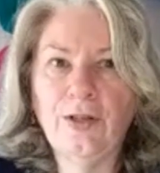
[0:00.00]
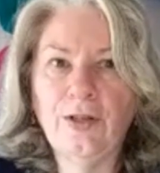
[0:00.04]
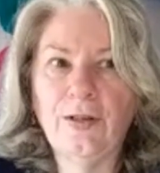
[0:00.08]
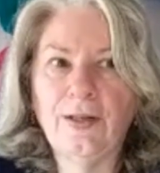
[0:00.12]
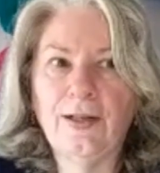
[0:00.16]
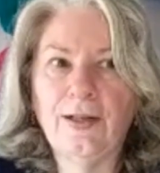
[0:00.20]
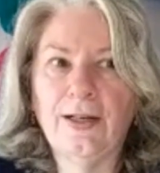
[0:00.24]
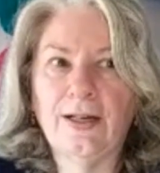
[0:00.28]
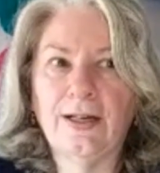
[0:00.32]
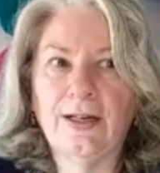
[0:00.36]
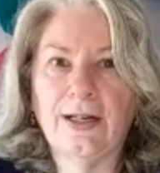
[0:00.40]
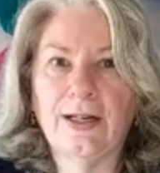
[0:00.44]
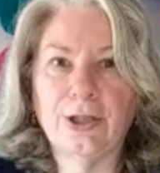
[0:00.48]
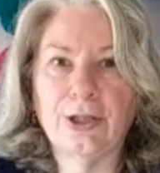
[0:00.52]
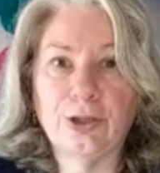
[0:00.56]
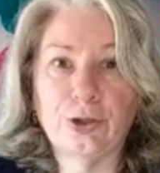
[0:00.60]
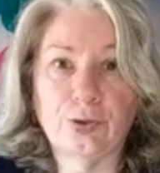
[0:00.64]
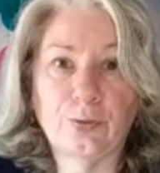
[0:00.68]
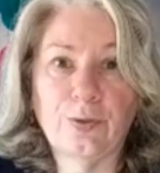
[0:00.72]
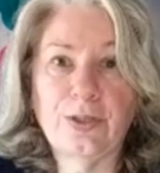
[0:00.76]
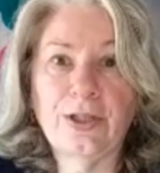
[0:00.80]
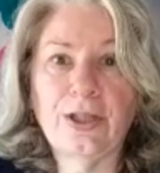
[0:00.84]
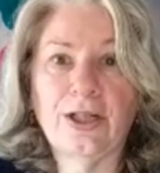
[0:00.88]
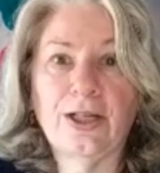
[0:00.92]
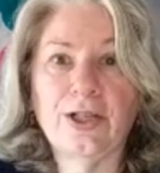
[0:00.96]

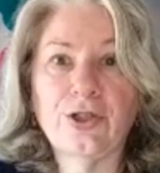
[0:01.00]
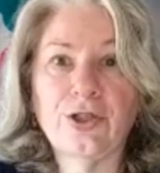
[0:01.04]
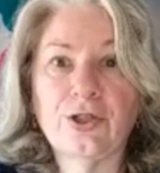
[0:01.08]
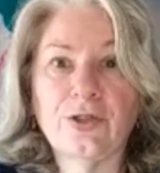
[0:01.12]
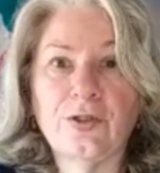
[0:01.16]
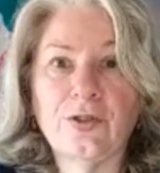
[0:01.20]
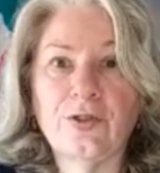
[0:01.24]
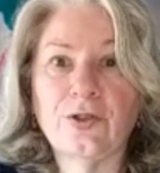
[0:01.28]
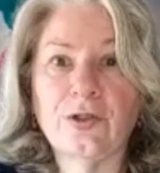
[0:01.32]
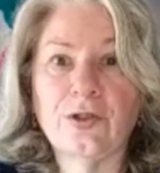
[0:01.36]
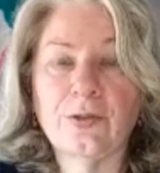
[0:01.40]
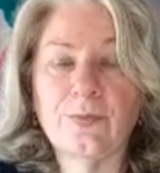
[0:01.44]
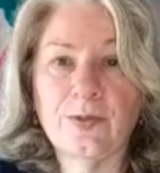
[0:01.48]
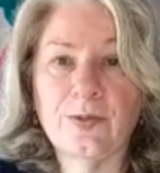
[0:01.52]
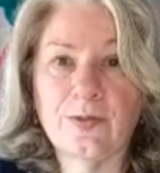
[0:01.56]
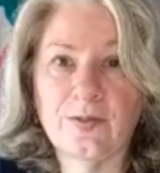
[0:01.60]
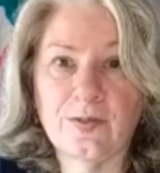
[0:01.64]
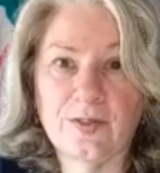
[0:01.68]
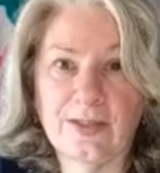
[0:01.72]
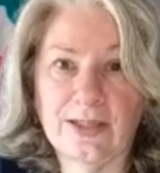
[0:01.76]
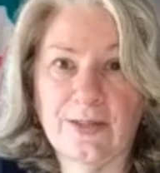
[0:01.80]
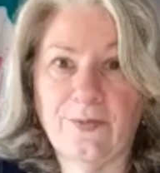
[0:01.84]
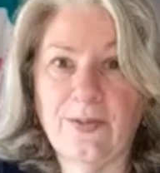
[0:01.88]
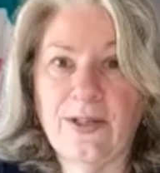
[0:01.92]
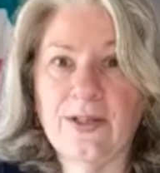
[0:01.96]
triage in terms of
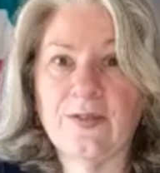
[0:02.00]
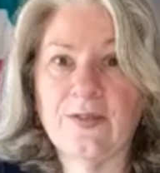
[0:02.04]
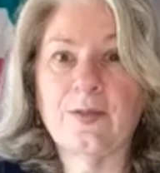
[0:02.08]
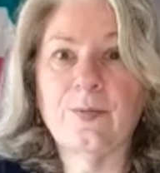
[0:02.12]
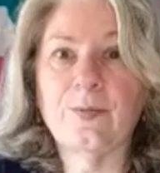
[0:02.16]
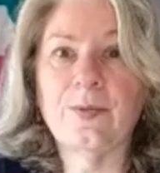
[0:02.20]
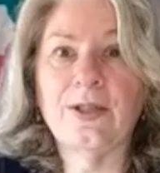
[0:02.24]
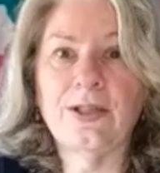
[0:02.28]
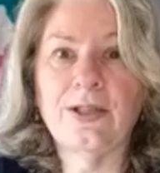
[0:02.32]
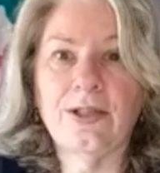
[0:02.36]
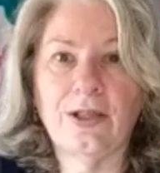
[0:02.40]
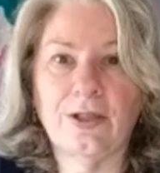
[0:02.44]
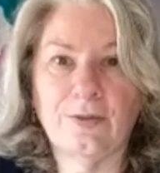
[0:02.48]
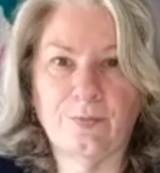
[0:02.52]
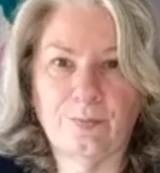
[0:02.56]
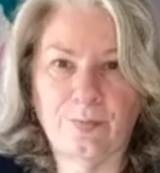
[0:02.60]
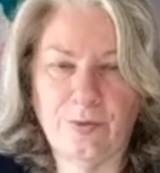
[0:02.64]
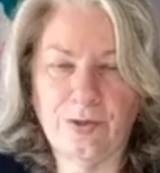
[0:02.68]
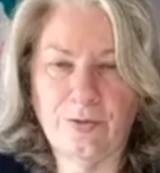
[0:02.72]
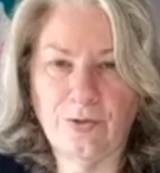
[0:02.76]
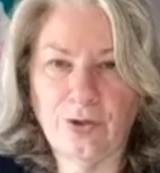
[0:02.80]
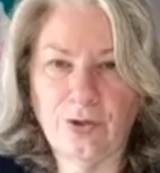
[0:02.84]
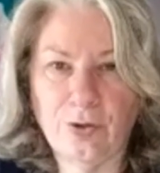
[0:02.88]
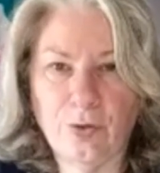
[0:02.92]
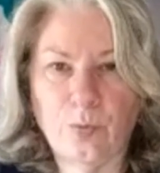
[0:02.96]
stuff has to be, you have
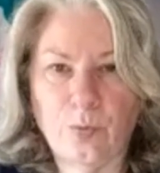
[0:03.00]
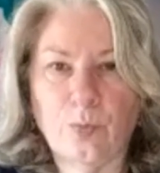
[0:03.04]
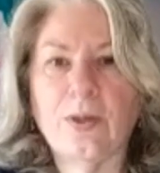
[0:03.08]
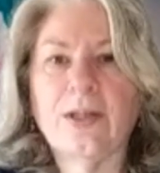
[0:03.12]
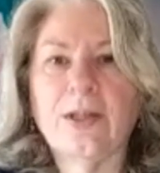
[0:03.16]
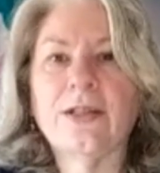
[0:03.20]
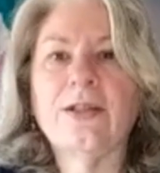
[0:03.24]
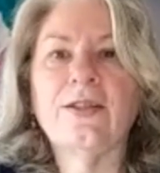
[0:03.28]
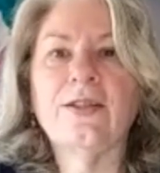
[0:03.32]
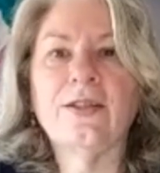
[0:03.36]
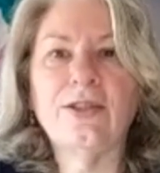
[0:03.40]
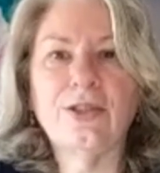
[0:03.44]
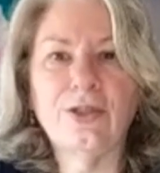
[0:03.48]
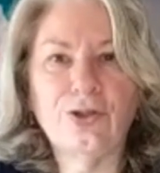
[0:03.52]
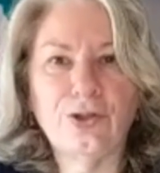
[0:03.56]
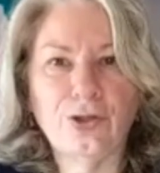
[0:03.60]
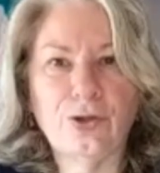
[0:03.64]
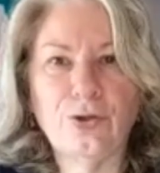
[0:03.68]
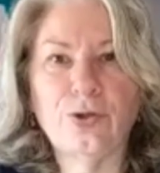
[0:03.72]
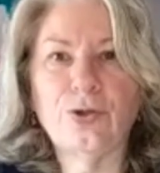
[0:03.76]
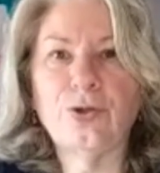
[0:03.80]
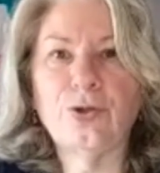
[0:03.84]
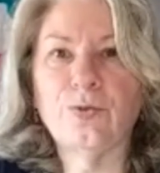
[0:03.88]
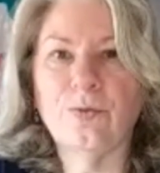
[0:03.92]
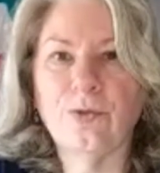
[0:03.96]
to do one and then you do
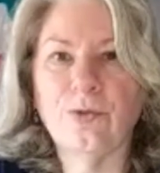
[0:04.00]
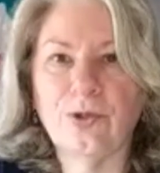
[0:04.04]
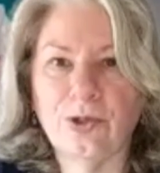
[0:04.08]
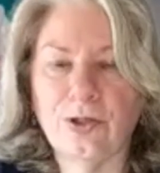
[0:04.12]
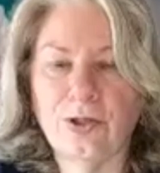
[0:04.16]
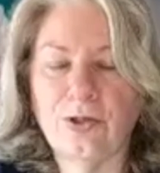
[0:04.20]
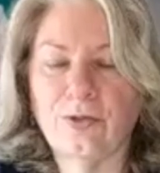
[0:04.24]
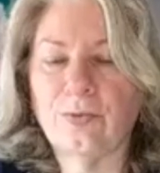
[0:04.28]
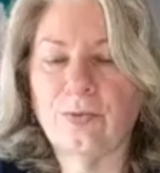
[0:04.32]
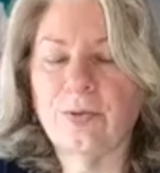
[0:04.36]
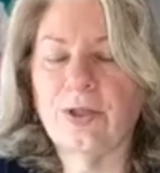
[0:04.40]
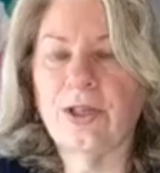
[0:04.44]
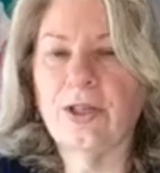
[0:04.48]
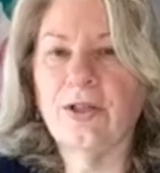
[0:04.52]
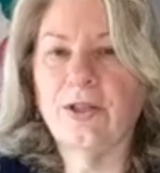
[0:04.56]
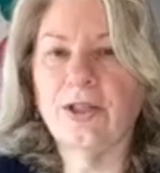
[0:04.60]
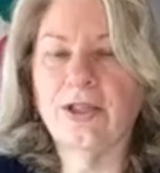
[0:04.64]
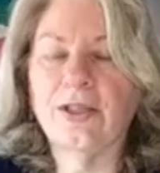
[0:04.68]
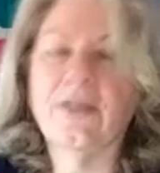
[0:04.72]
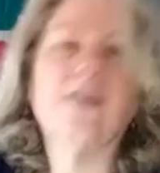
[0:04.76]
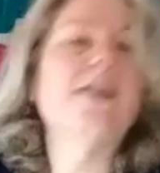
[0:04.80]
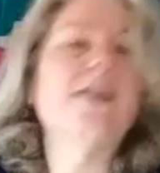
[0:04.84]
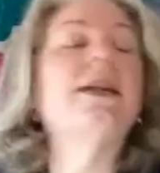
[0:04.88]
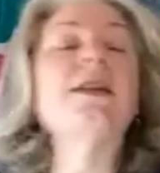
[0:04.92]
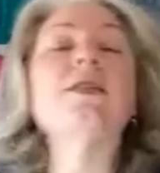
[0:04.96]
two and then three and all
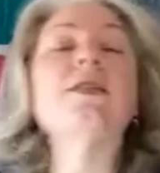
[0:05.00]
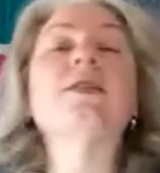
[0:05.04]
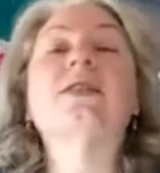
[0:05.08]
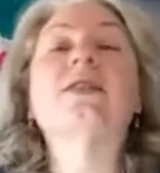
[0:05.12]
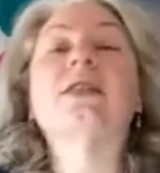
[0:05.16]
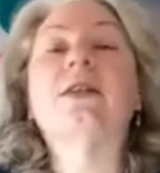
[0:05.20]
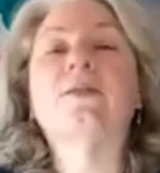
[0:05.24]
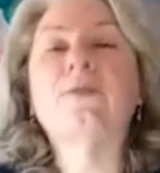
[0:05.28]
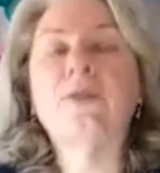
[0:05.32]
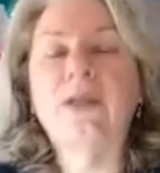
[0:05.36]
of that stuff.